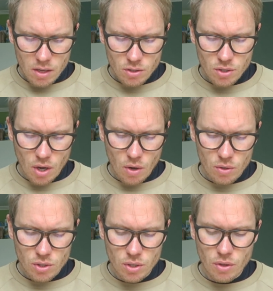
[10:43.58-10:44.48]

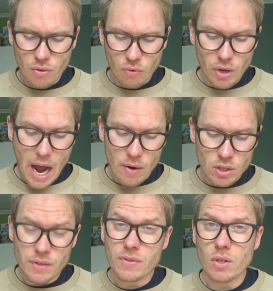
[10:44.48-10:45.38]
So 2 to 3
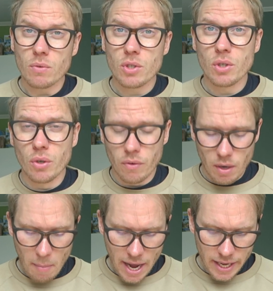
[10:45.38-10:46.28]
hours of zone 2
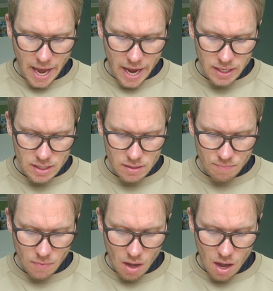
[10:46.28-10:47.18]
in my
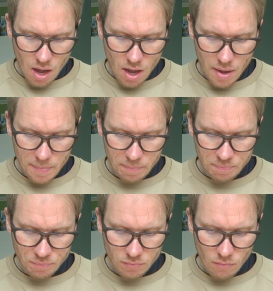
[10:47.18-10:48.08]
case.
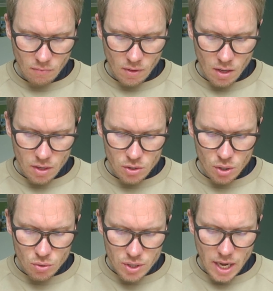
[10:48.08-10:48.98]

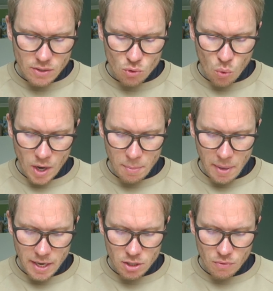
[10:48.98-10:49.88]
2 sets of 20
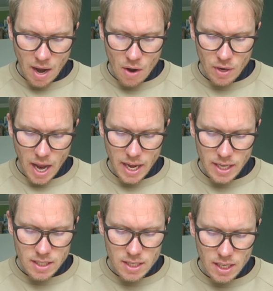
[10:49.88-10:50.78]
minutes around
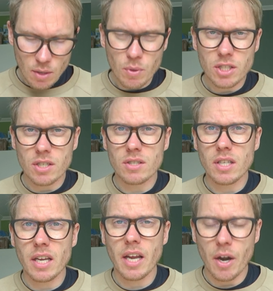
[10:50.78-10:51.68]
AET, which is
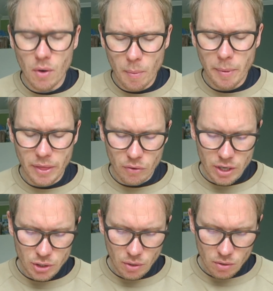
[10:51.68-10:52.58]
the aerobic
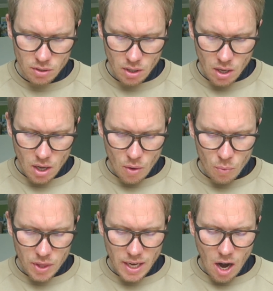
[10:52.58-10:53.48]
threshold,
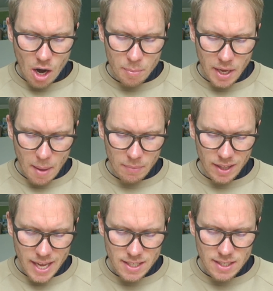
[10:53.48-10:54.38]
with an RPM
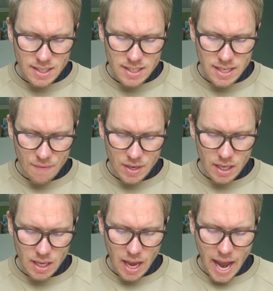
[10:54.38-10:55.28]
less than
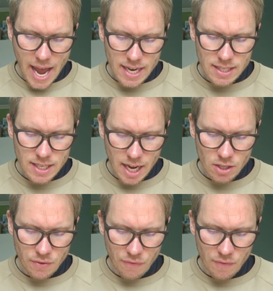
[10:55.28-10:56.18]
70, and 10
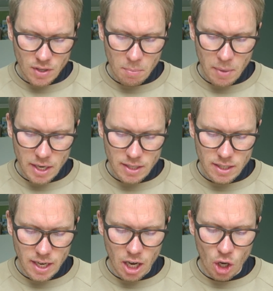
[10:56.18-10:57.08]
to 15
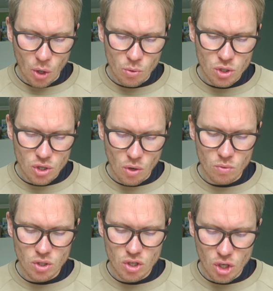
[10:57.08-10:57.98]
minutes in low
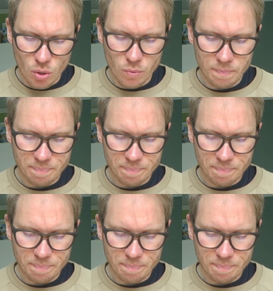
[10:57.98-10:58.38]
zone 2.